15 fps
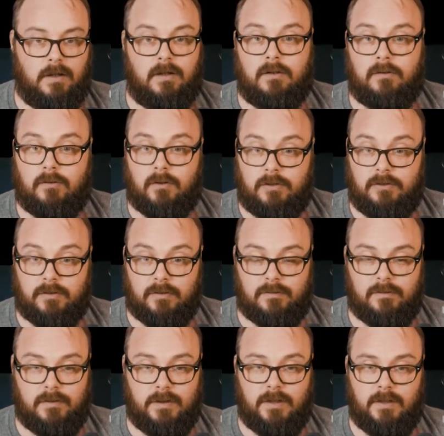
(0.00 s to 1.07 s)
So as you can
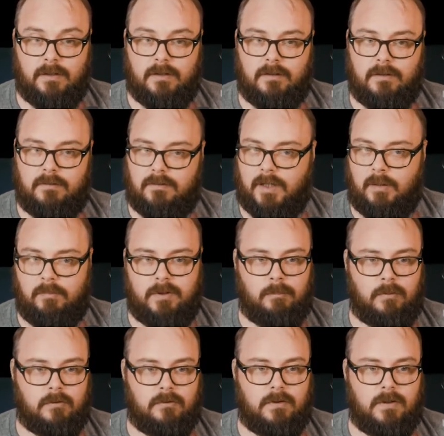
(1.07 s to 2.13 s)
see, same
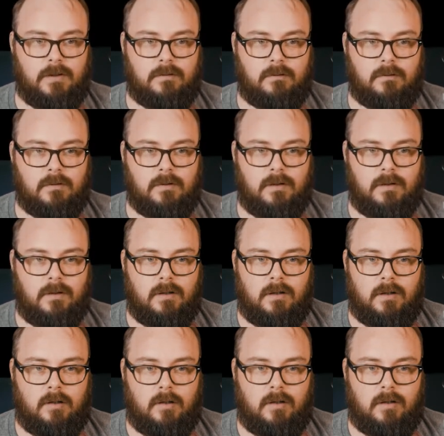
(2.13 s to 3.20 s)
10%,
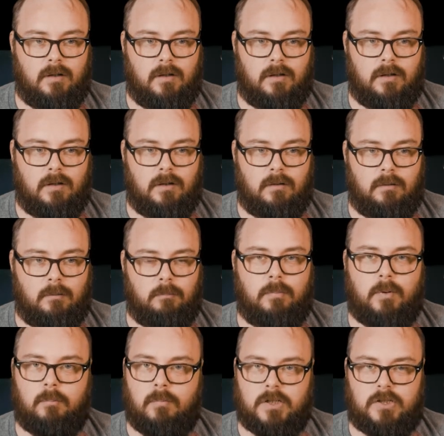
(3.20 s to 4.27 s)

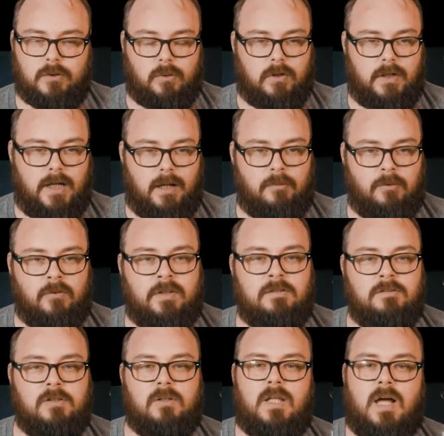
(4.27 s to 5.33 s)
but much shorter gap. So this gives
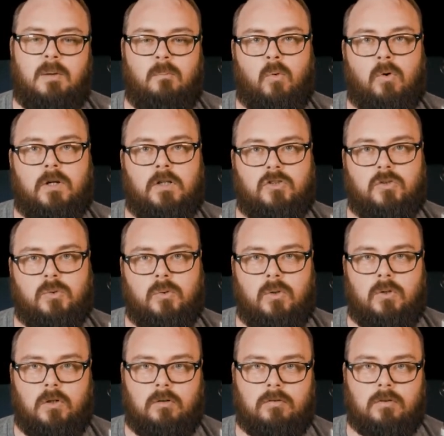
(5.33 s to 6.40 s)
you a lot more control
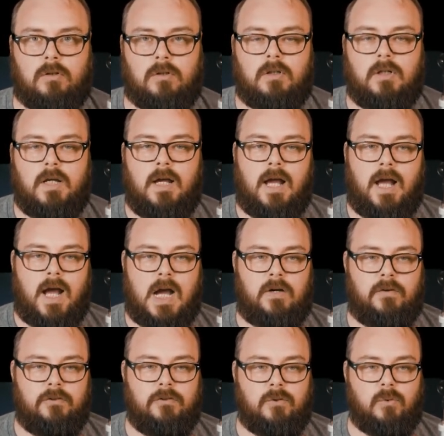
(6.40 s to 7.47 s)
over how
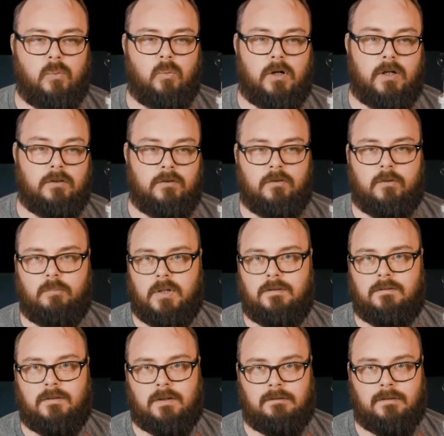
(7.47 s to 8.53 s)
you want to space
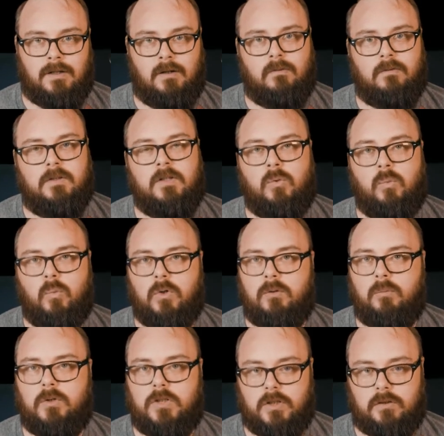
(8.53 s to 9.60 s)
things out than you would
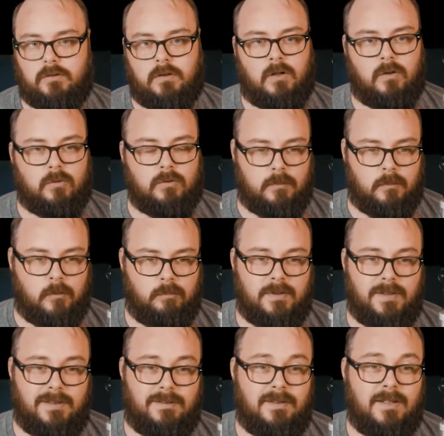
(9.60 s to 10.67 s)
with just an auto trim
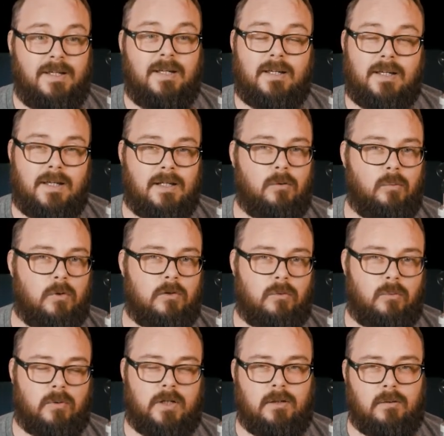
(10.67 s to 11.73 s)
split. And it works
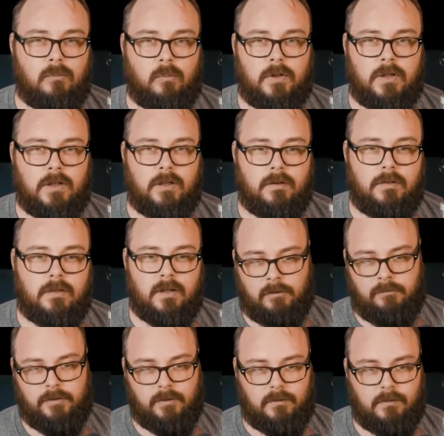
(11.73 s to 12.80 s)
great with
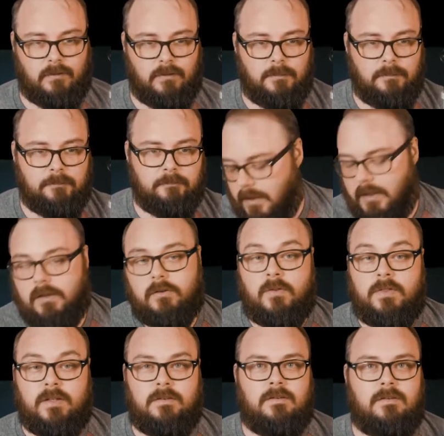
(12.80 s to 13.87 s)
interviews. So
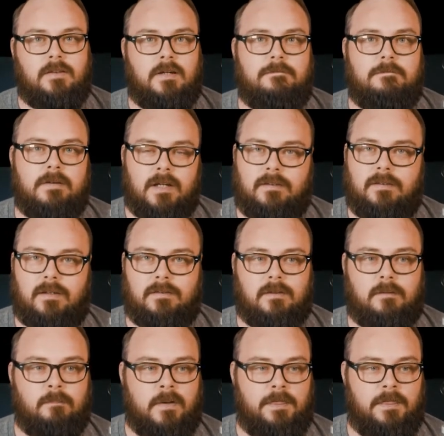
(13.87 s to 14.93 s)
this is a fantastic
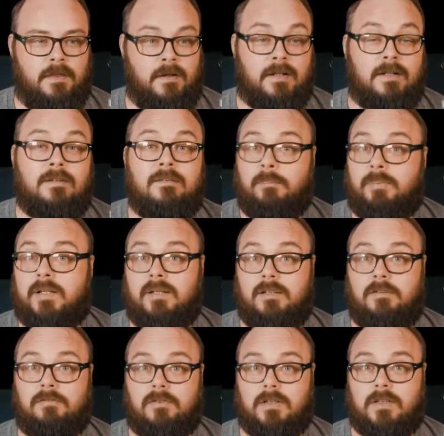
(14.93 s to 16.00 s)
method and it's completely
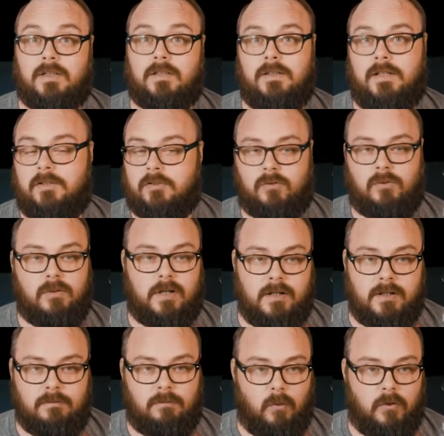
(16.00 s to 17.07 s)
free. He just
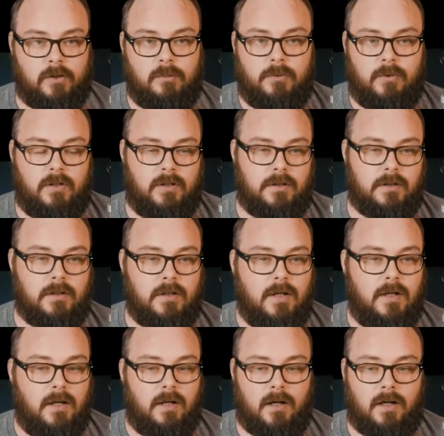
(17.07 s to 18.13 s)
created it for the community.
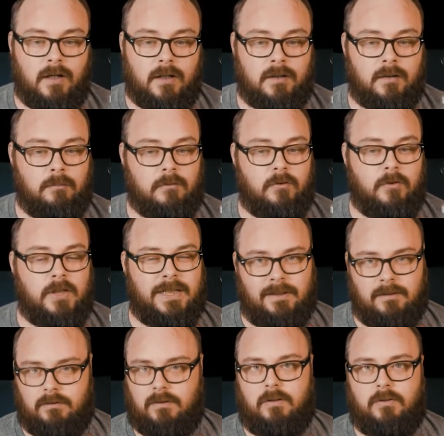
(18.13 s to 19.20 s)
So you can
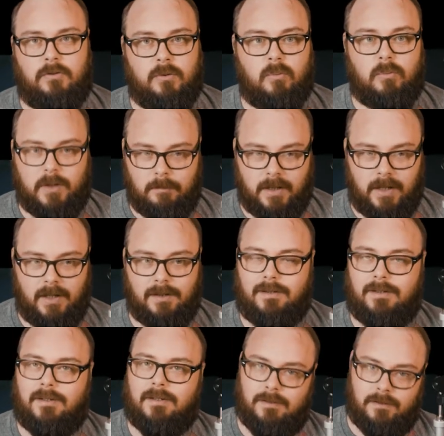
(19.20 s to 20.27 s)
install it through ReaPack
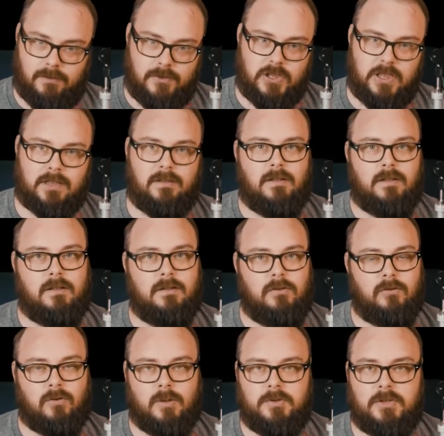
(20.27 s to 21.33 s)
and check the
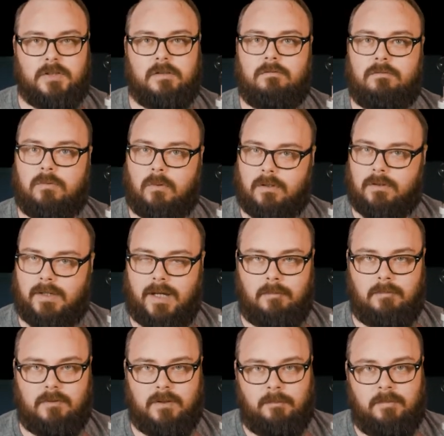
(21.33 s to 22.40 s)
description for the
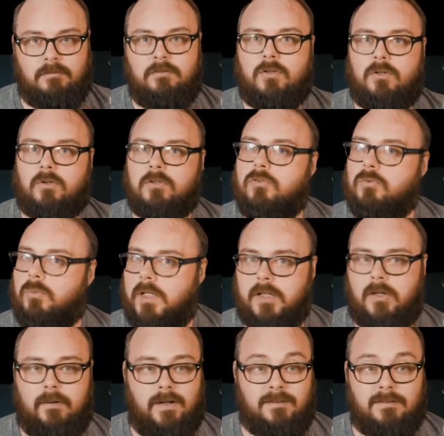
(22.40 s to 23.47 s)
timestamp if you're just ready to go
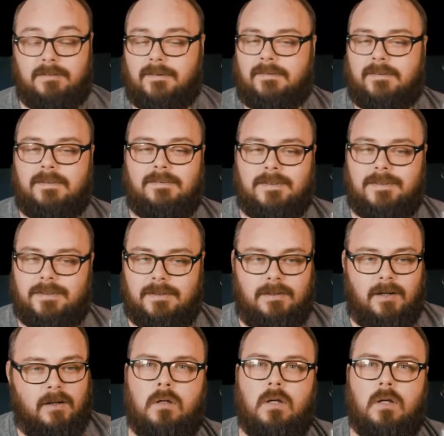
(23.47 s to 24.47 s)
ahead and install this and get it done.